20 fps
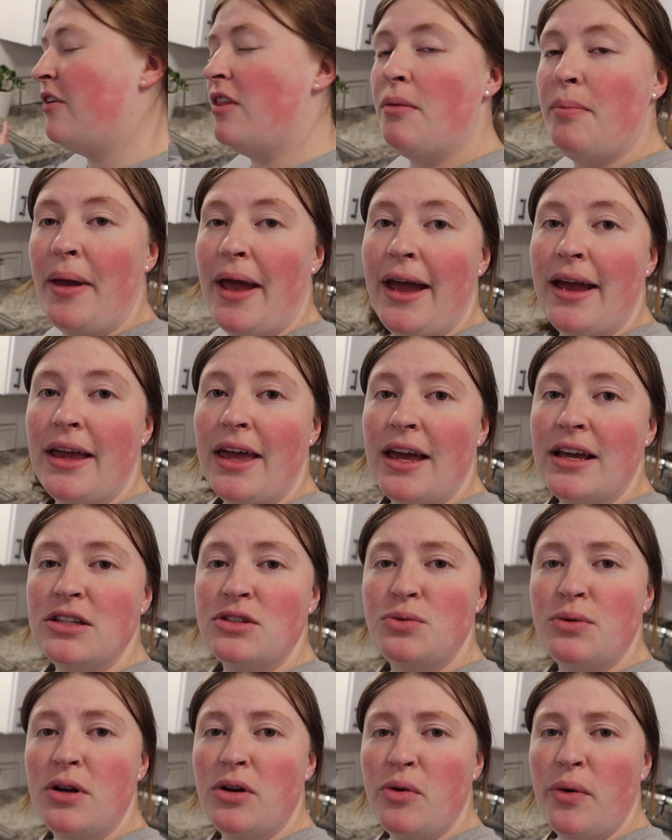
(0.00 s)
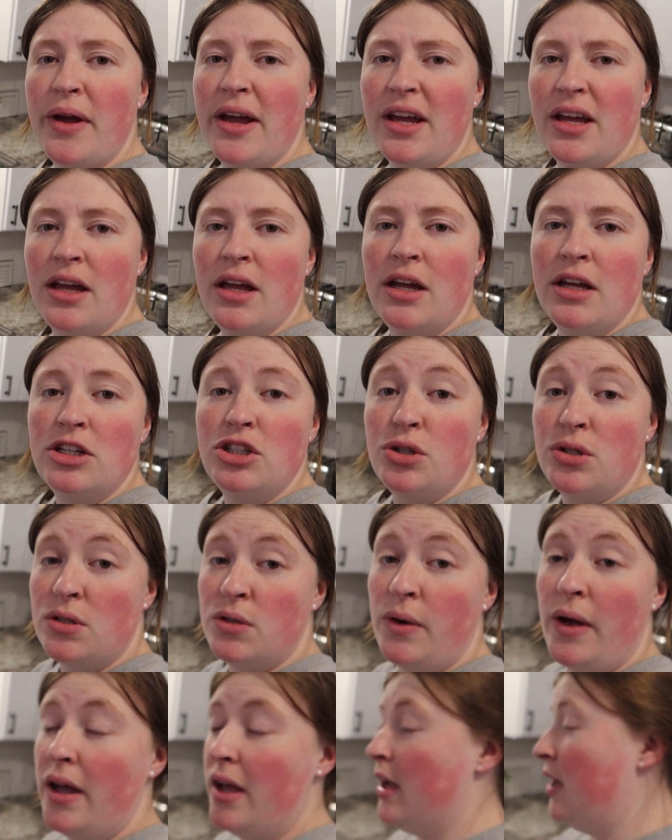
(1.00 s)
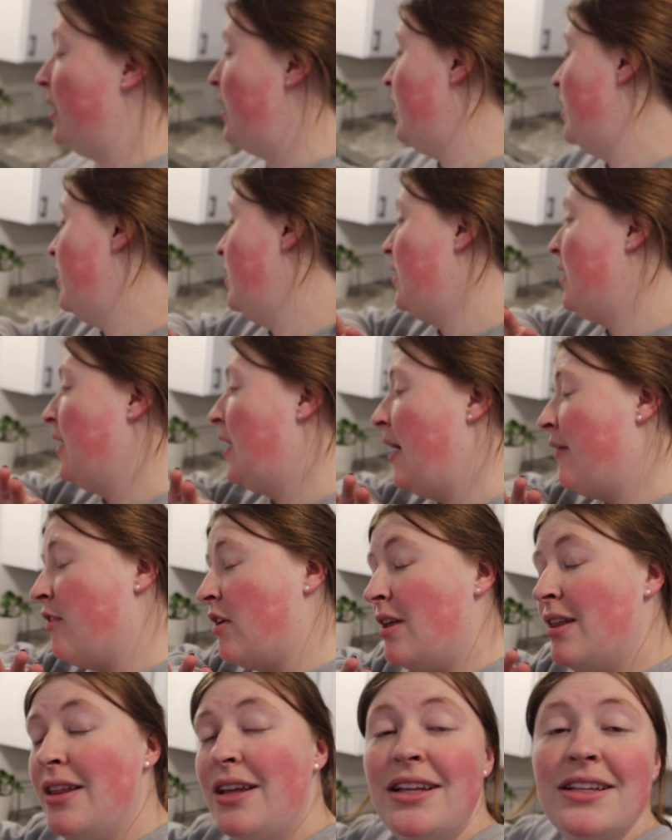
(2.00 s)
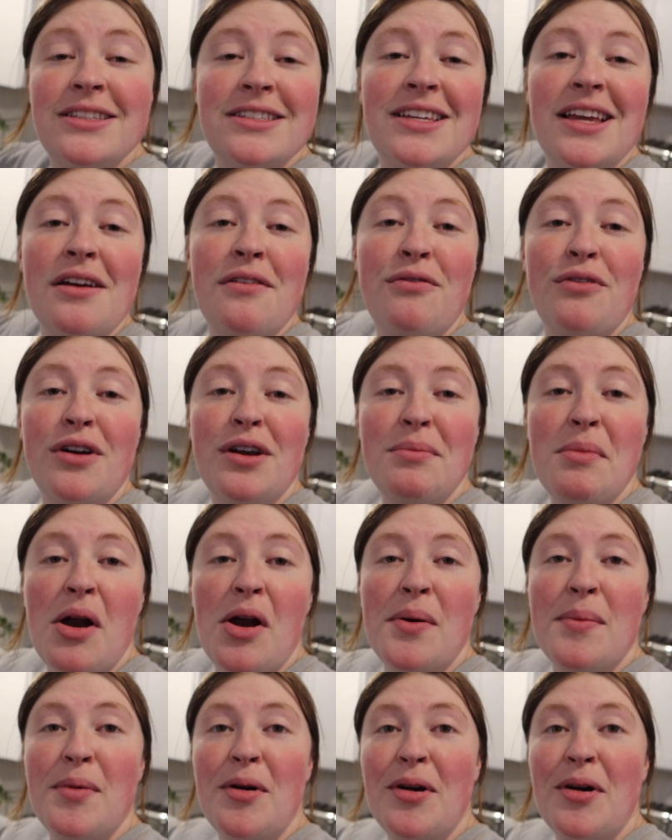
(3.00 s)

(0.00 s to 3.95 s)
for the pancakes real quick, just so I can have a clean sink for tomorrow